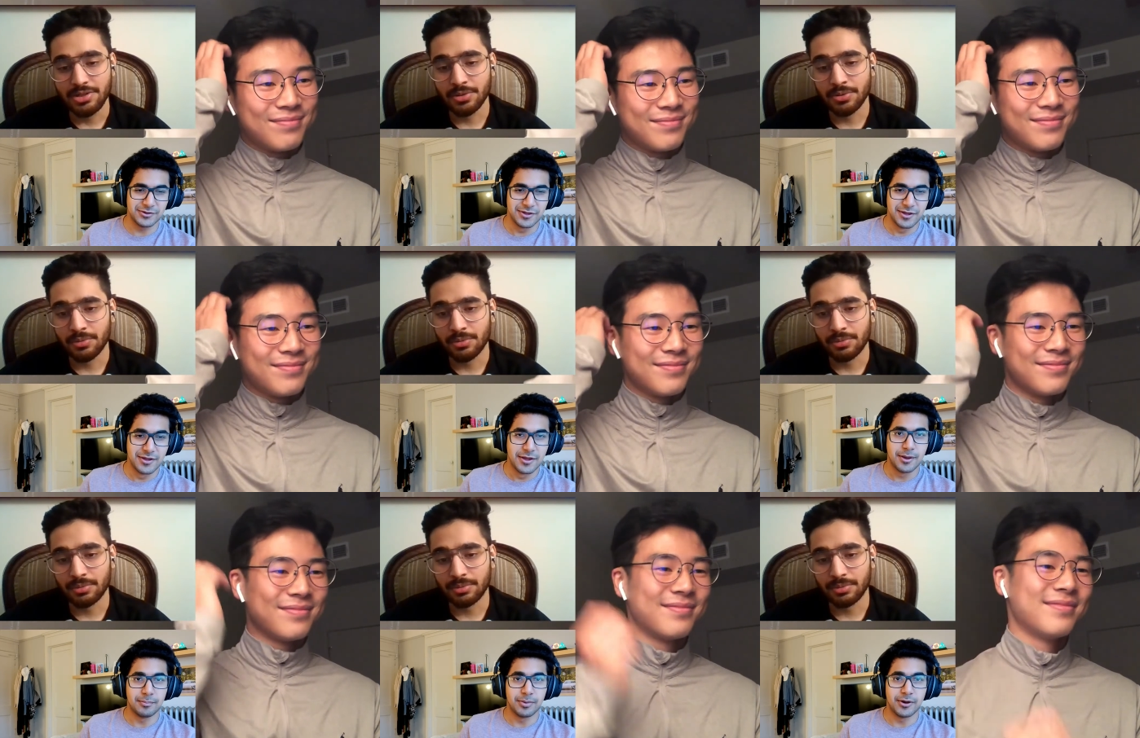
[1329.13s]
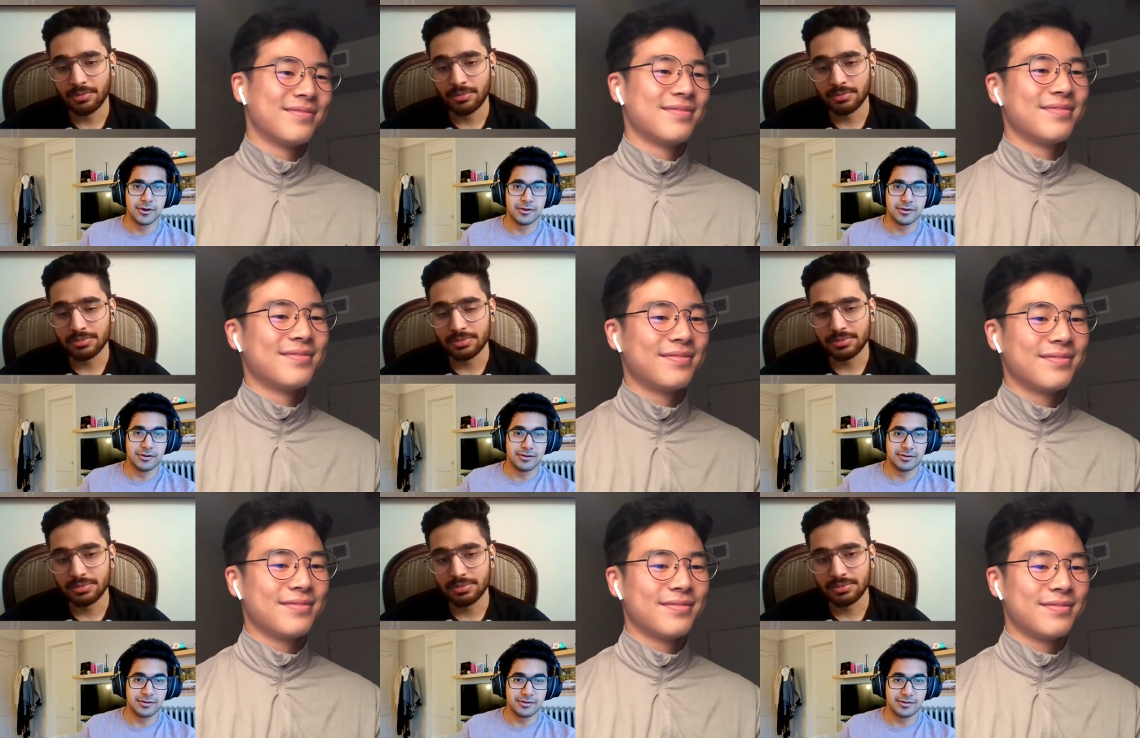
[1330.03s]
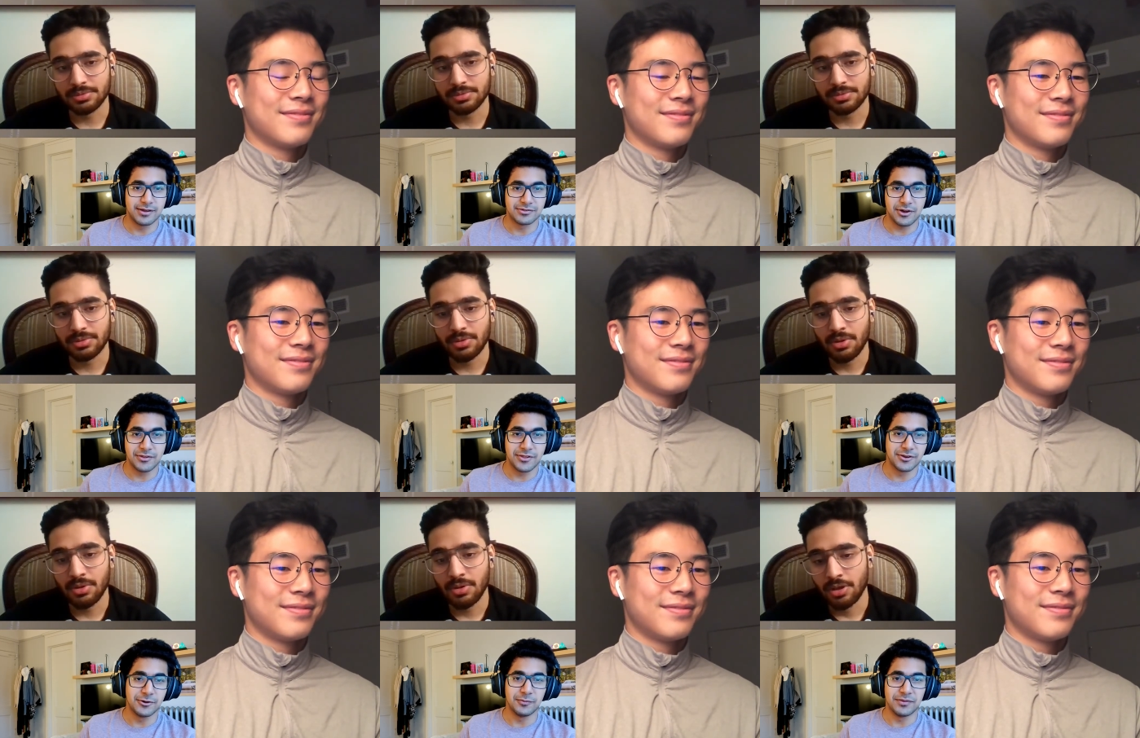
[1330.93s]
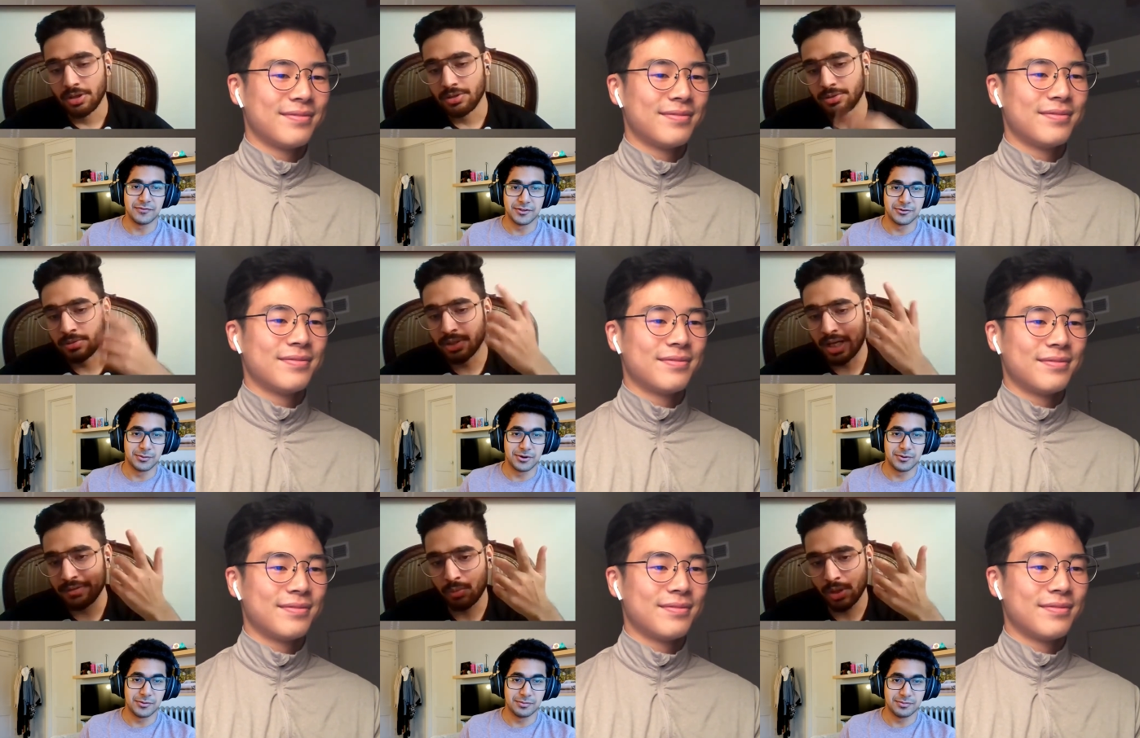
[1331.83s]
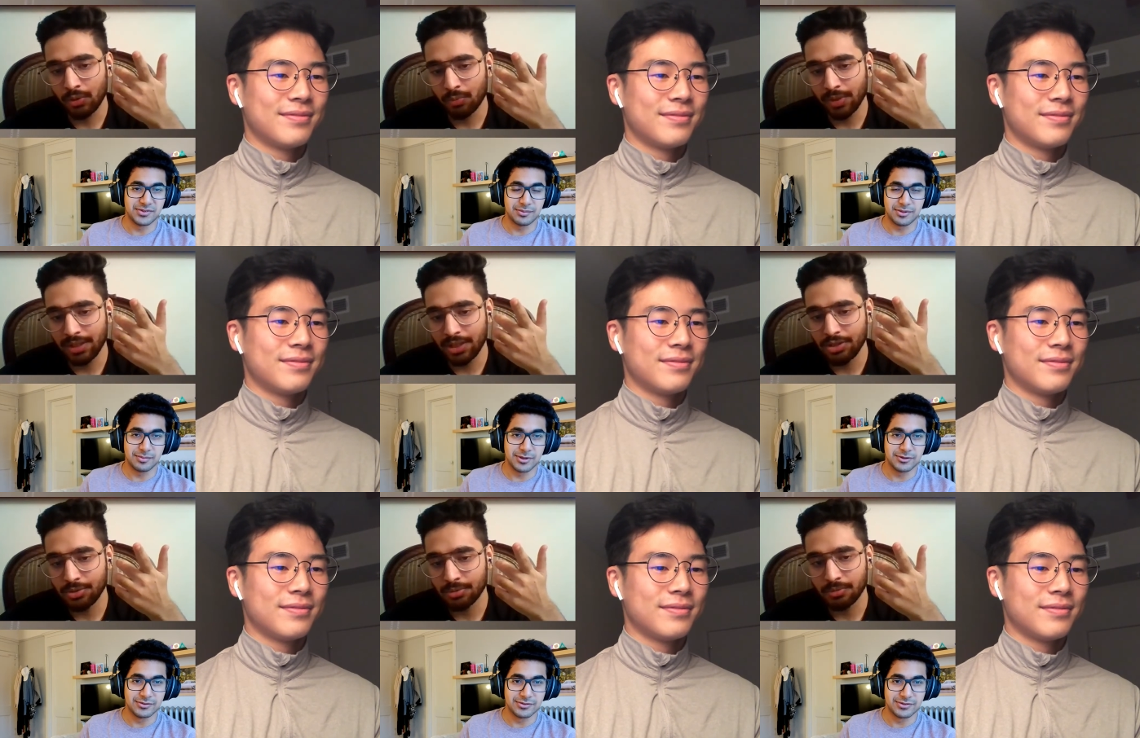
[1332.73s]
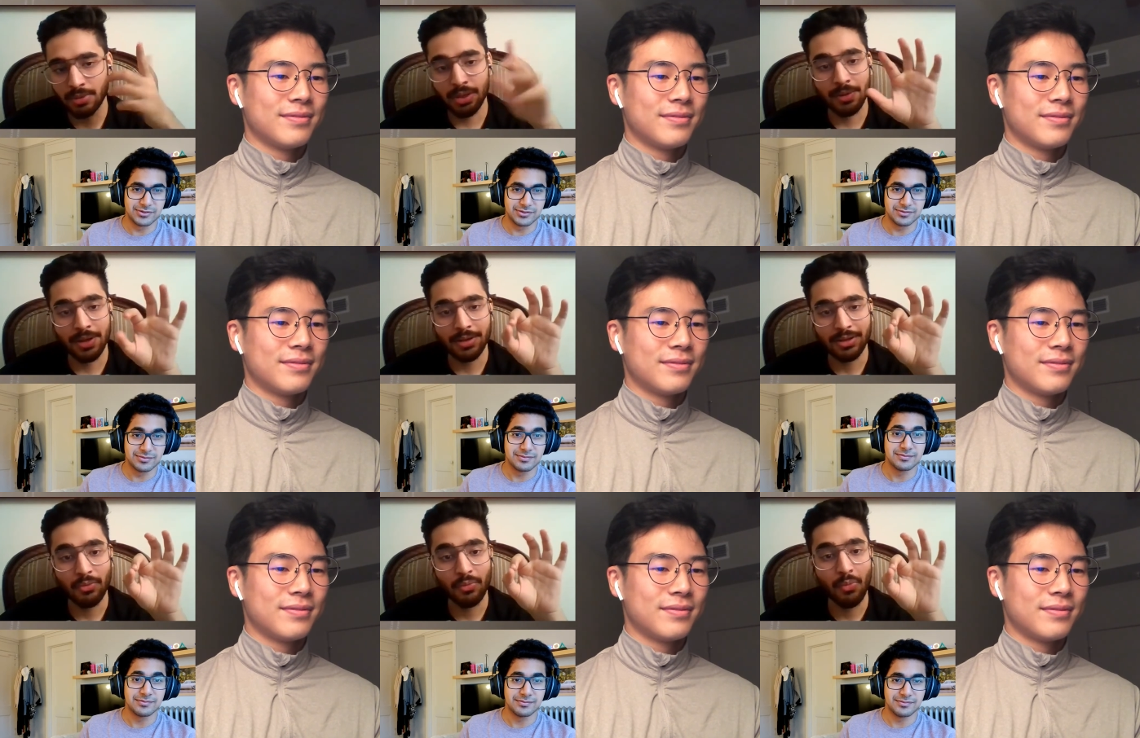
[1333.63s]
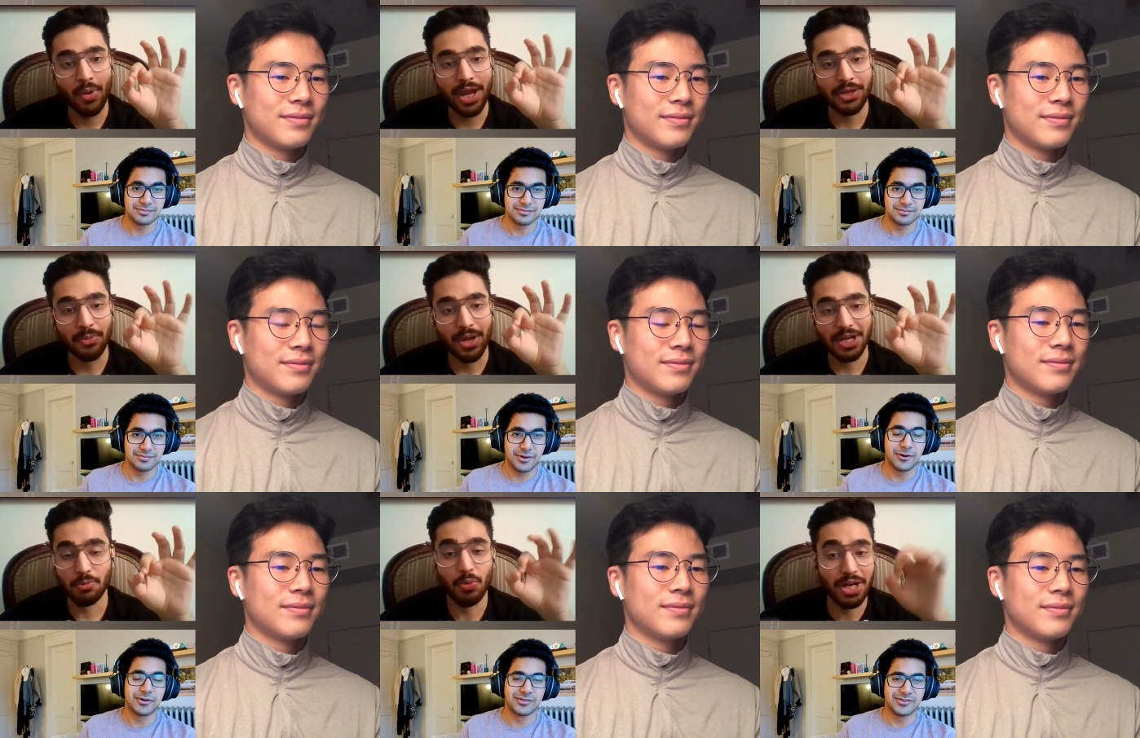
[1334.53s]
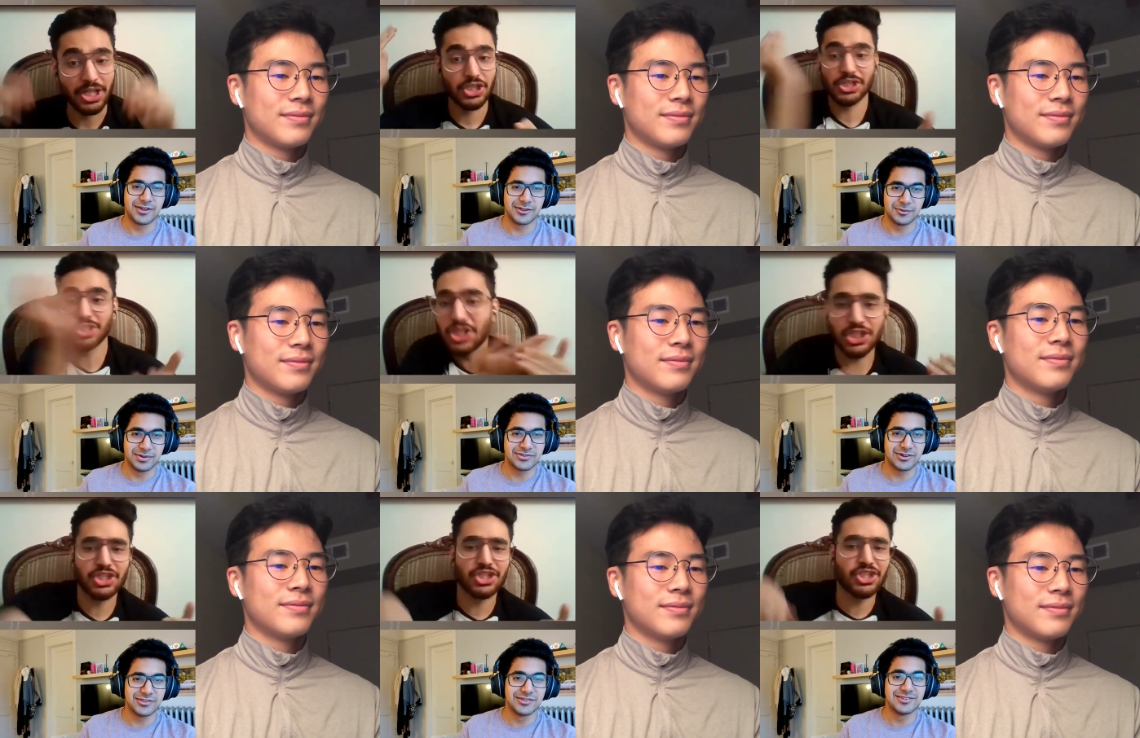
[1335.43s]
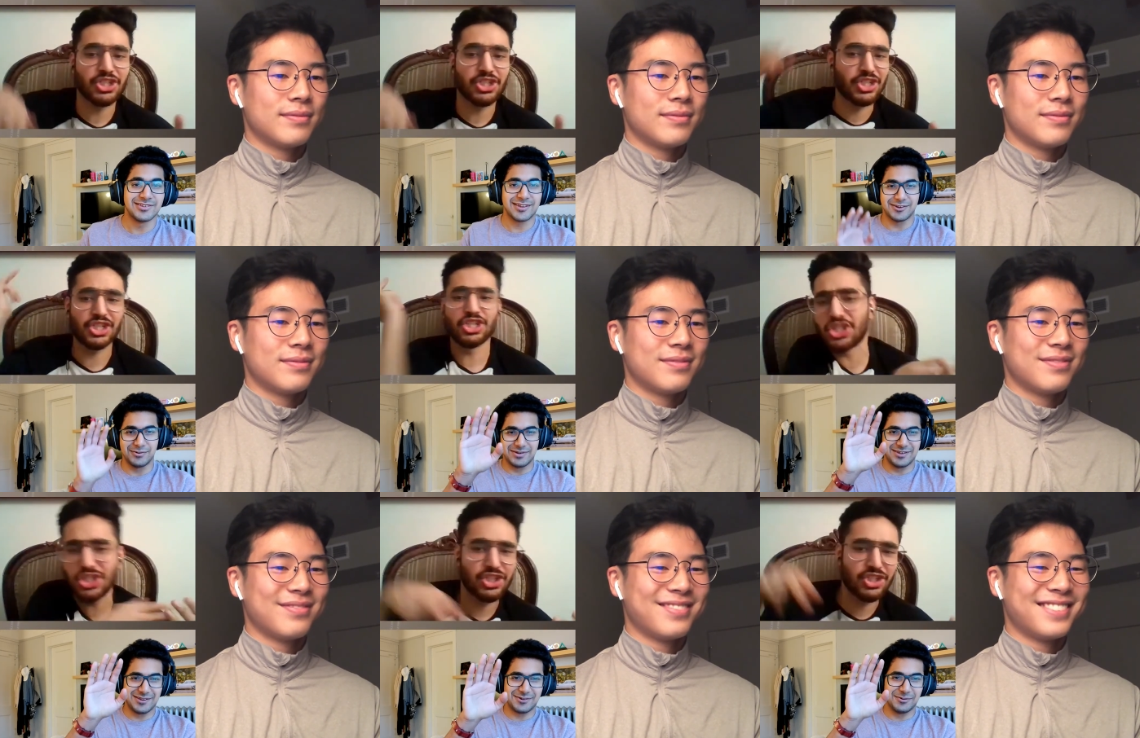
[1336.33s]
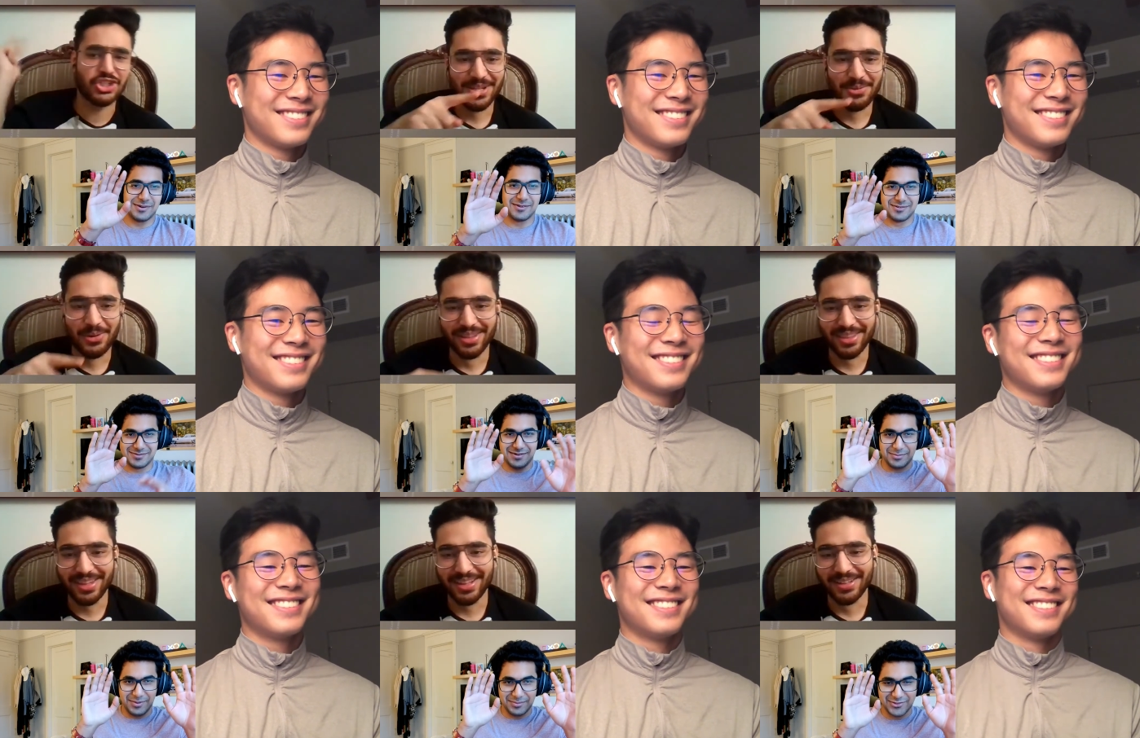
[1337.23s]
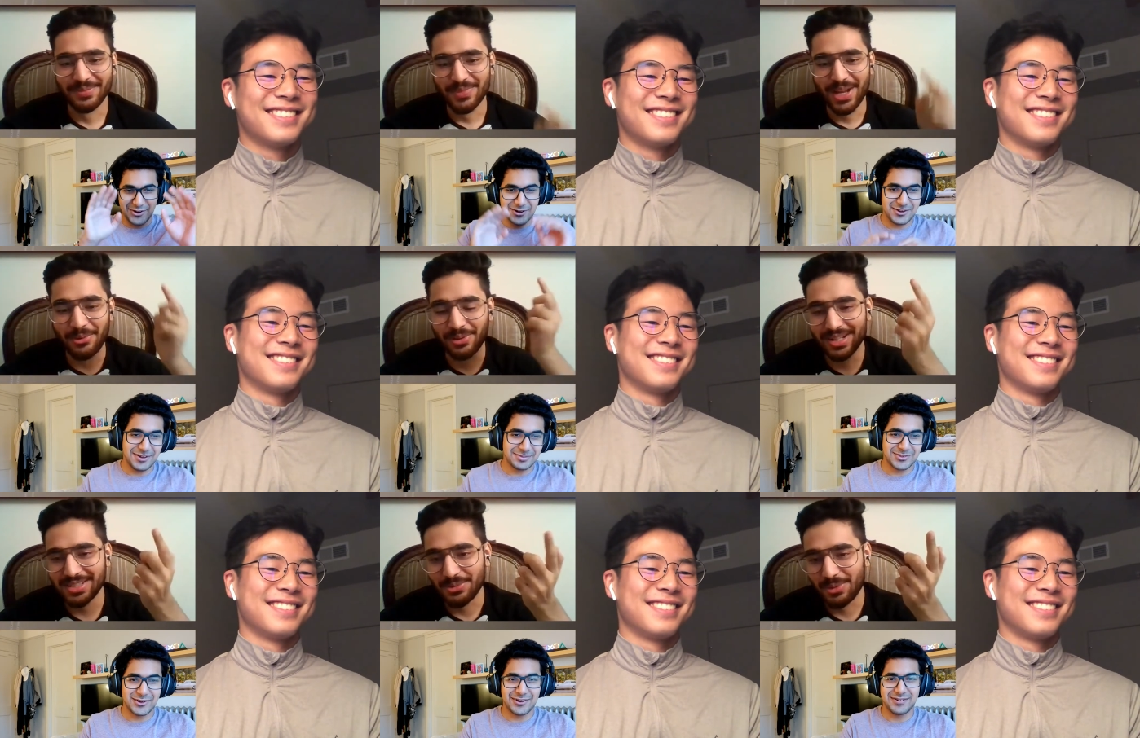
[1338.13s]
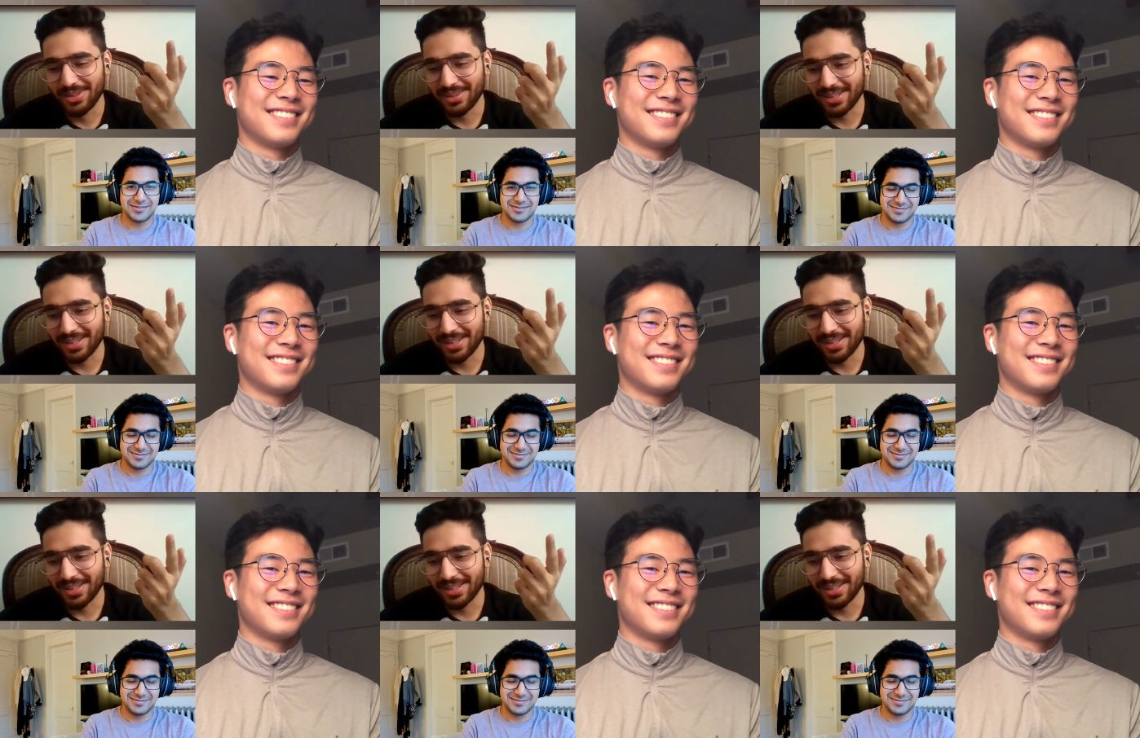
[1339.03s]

Speaker 1: man dude but guys, on that note, we've Dude, hit 20 I feel, I feel, I feel like one way
Speaker 2: that you wait, wait, wait, okay, wait, take wait. it away,
Speaker 1: Saj. Take it away. Take it away.
Speaker 2: I want to say one thing. Sorry.